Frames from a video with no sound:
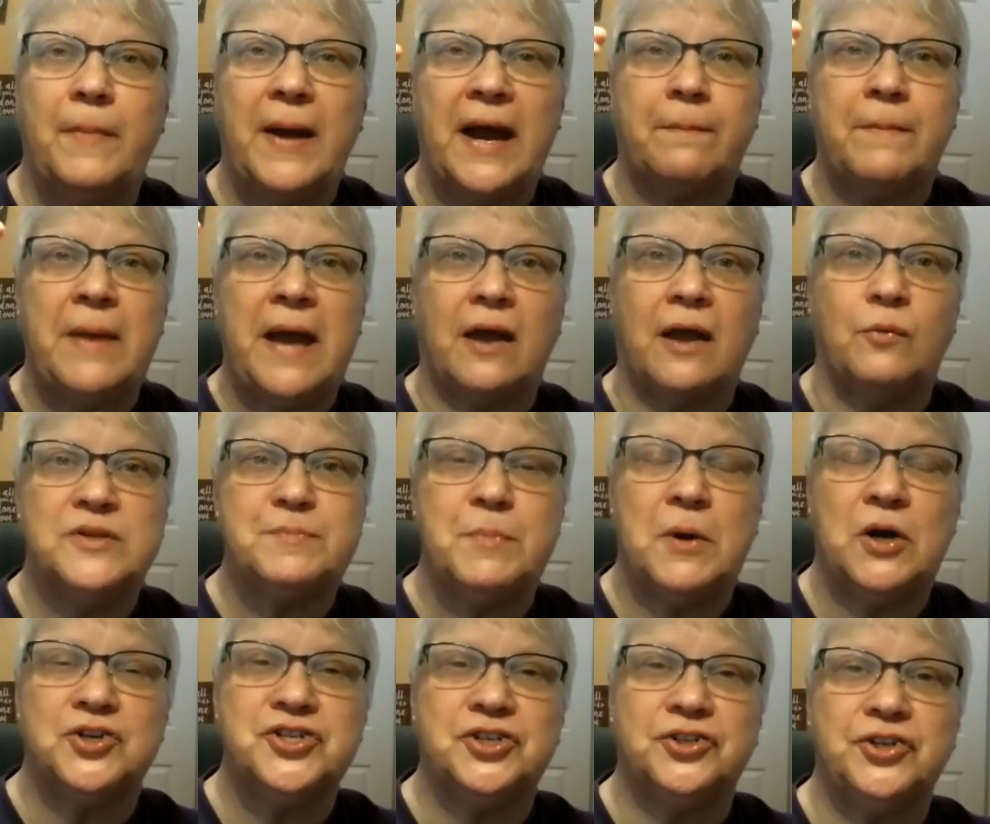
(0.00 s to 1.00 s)
backpack was
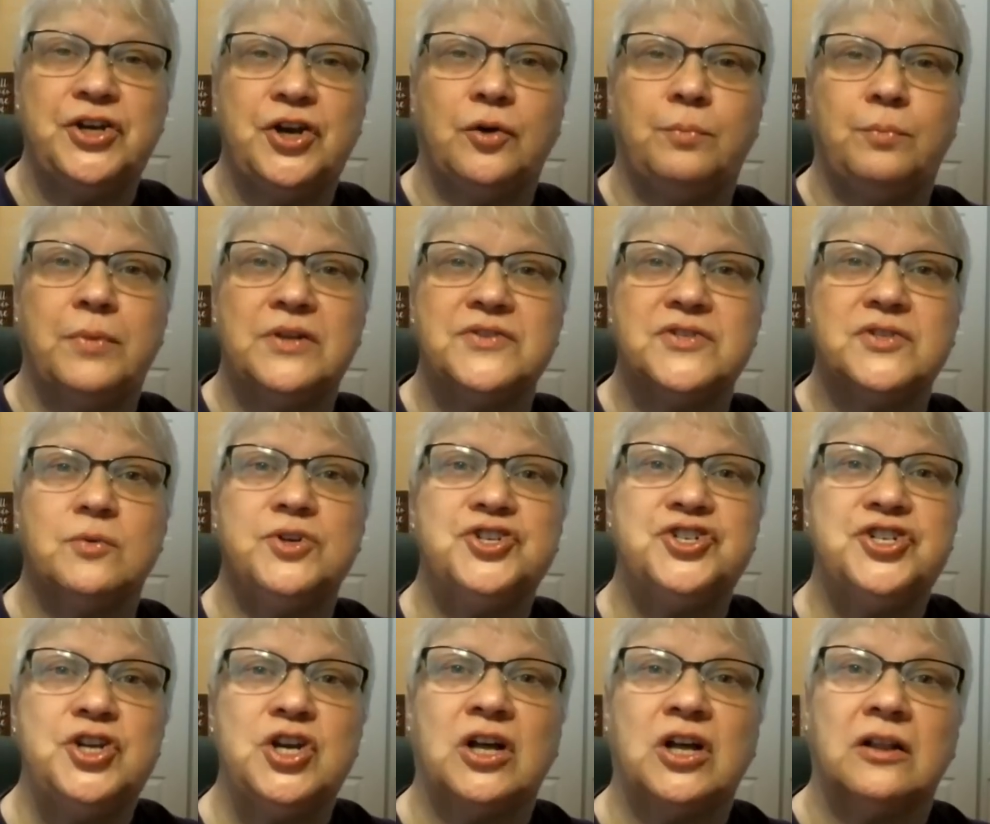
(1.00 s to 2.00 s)
partially open. So as
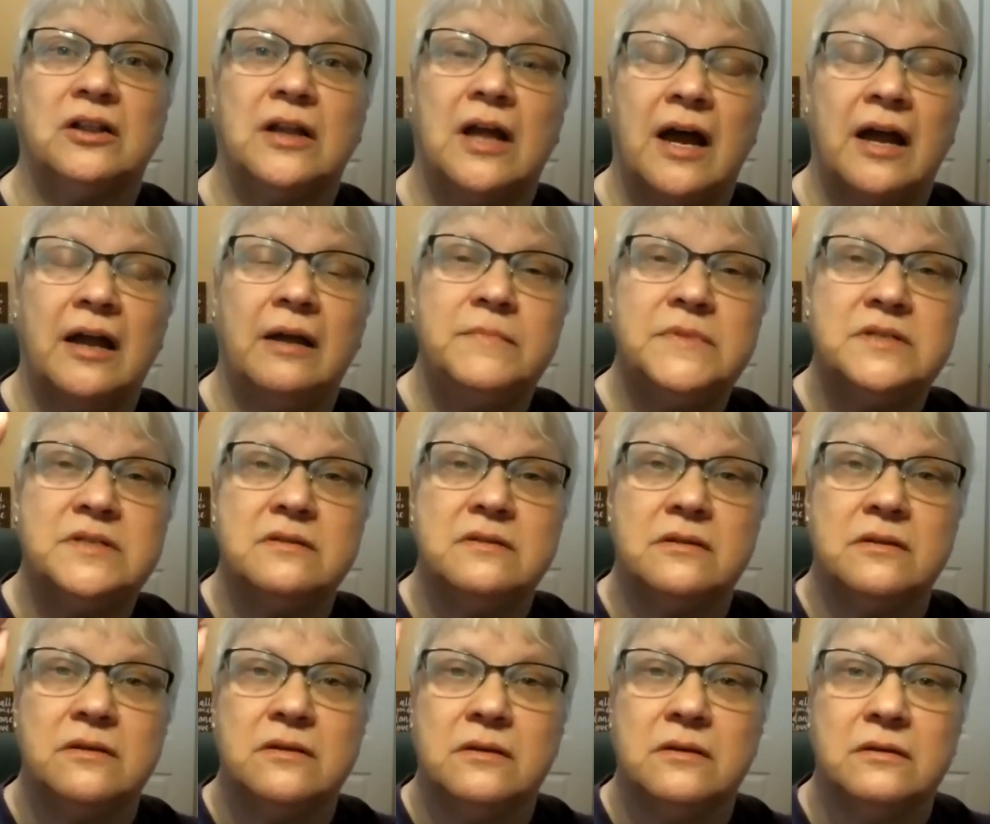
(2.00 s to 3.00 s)
she climbed
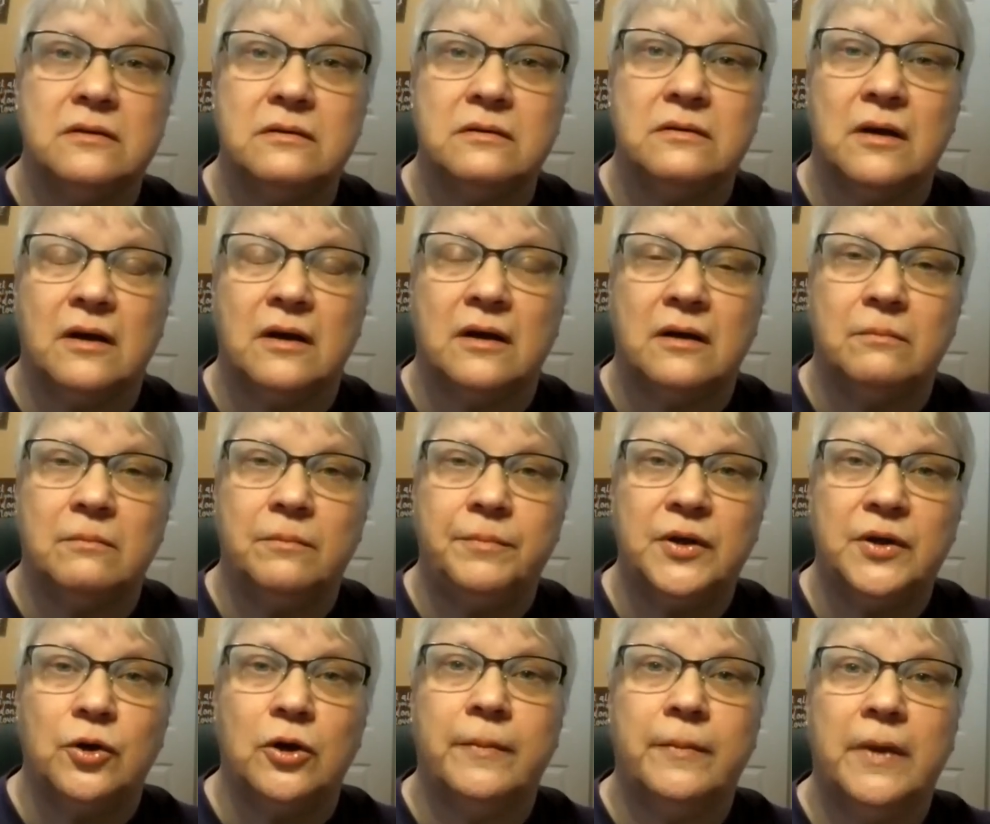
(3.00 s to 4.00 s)
the um,
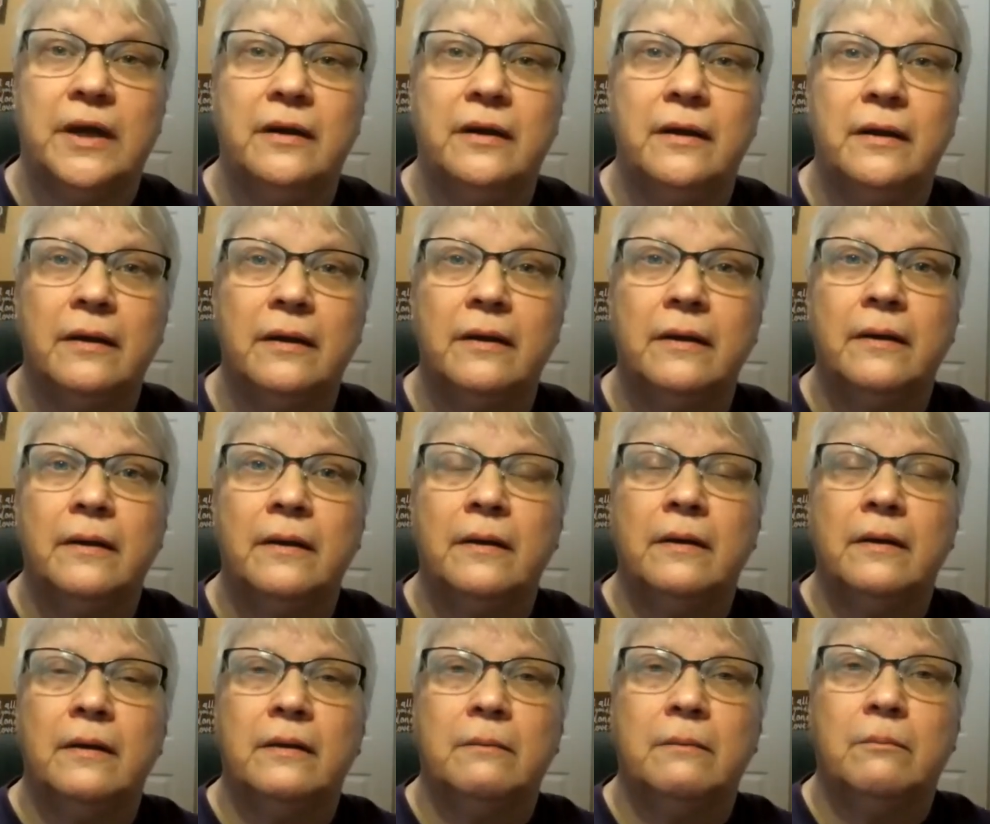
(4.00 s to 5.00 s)
pyramid,
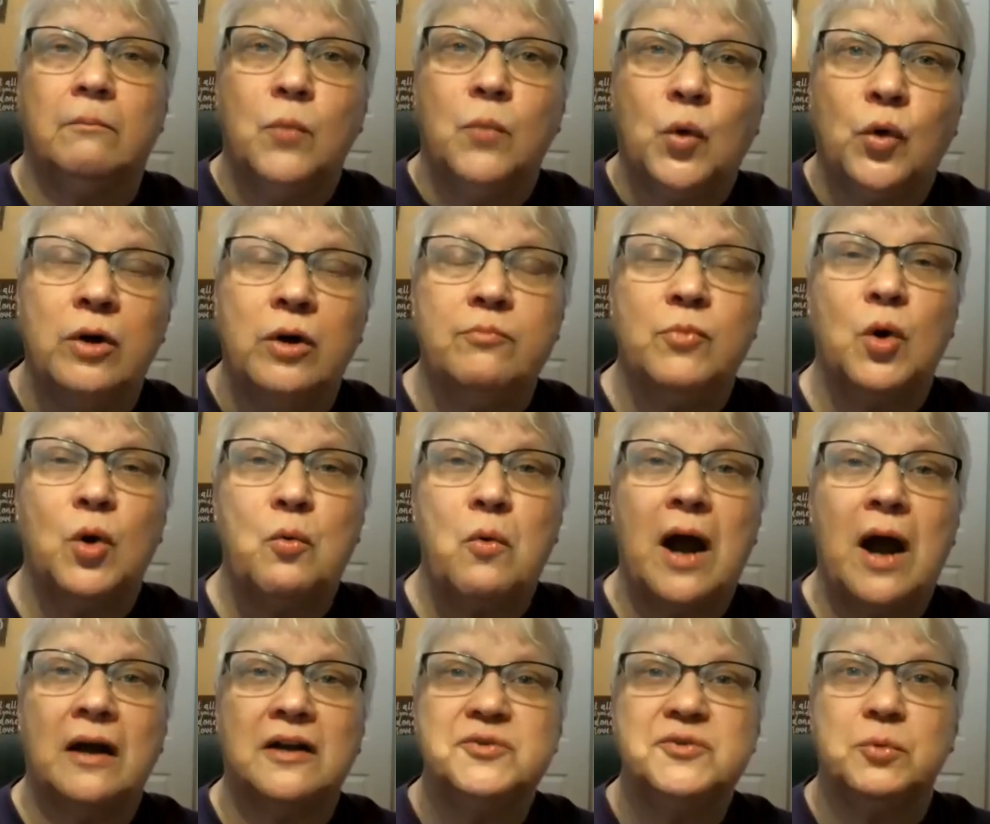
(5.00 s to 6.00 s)
more and more
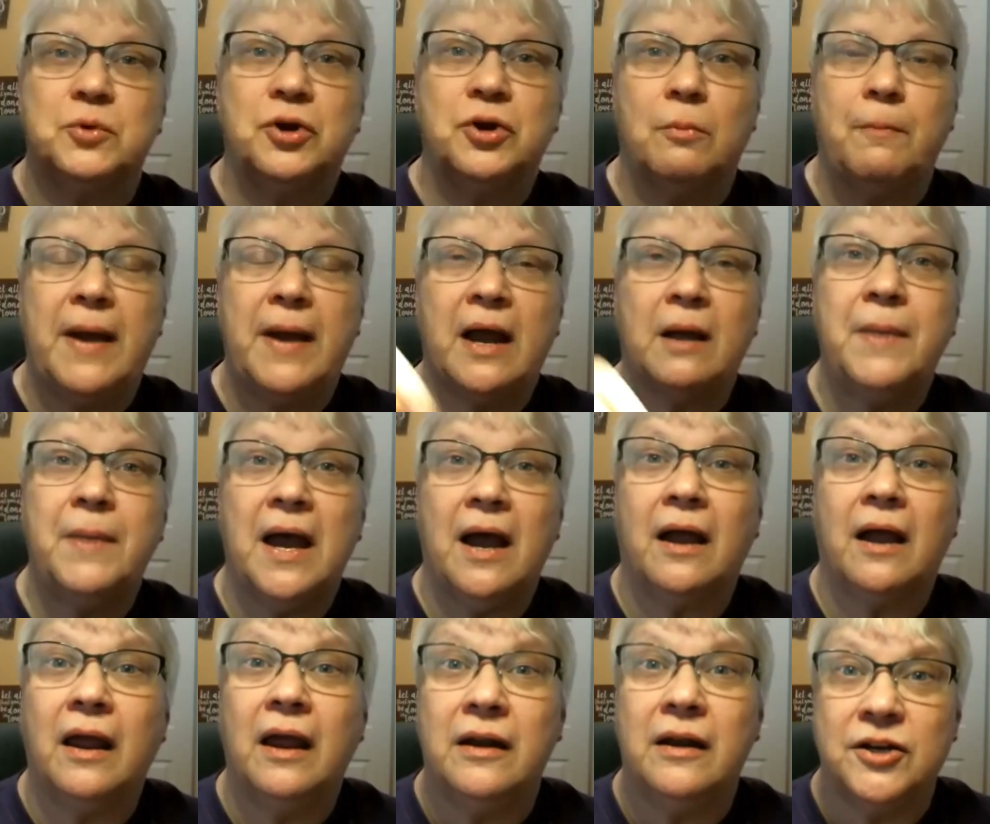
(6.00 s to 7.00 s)
rocks were in her
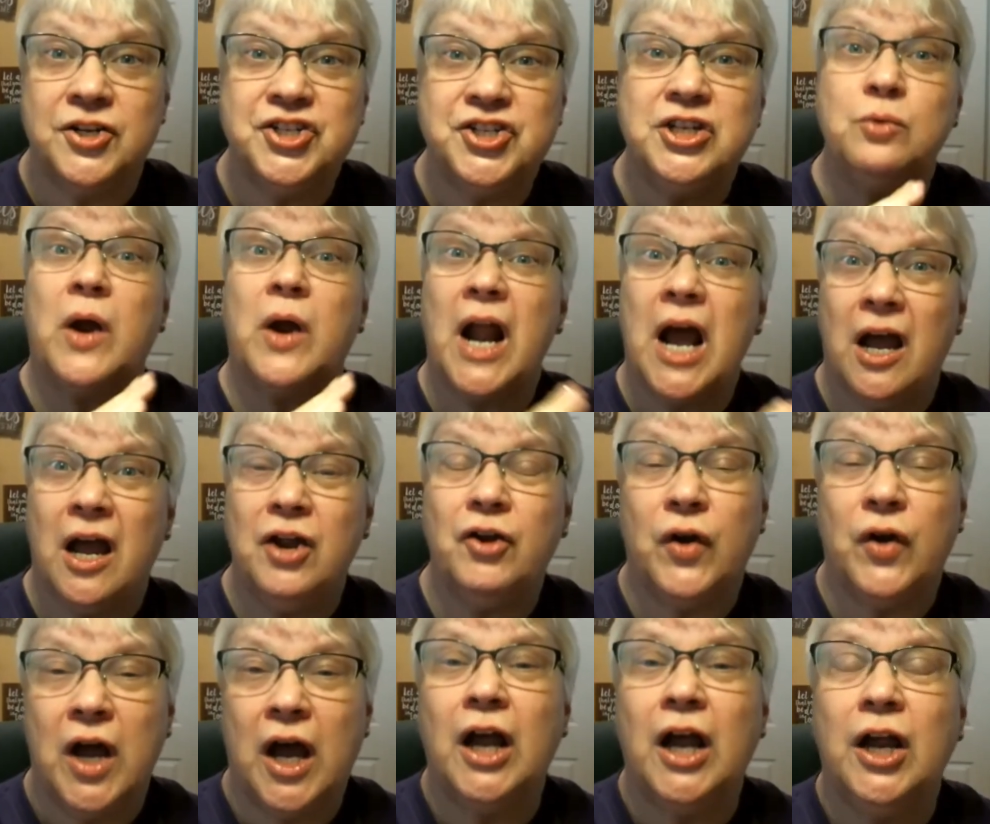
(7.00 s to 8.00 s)
backpack. And as she went higher
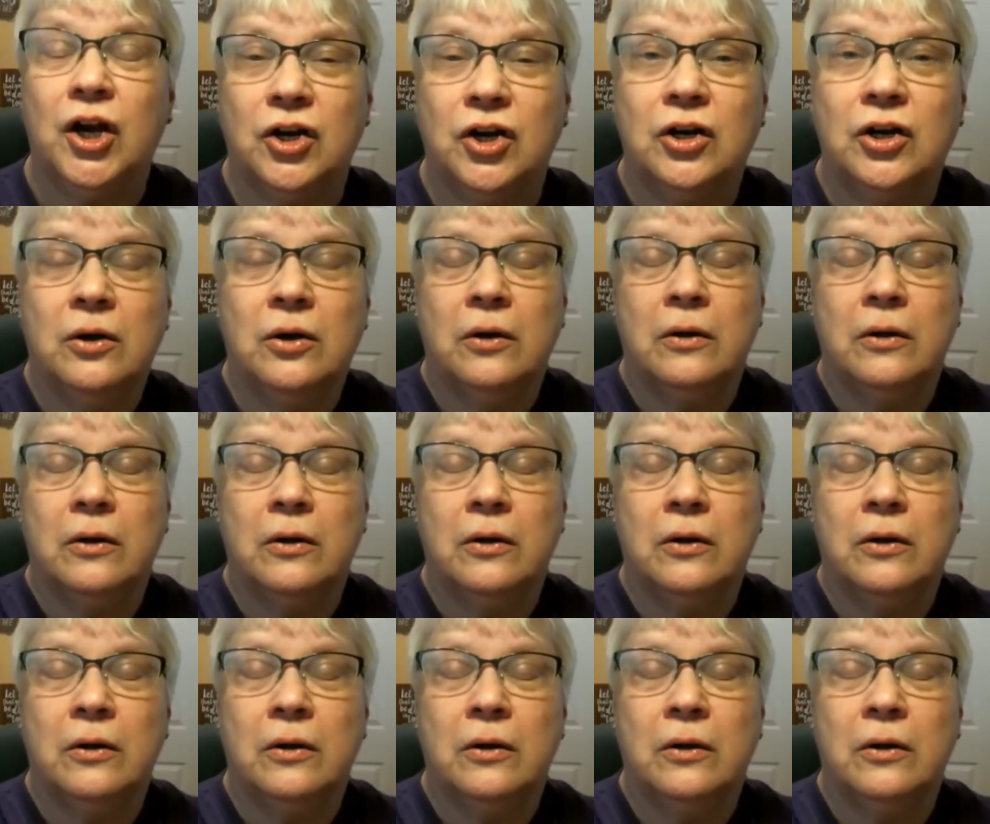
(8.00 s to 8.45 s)
and higher,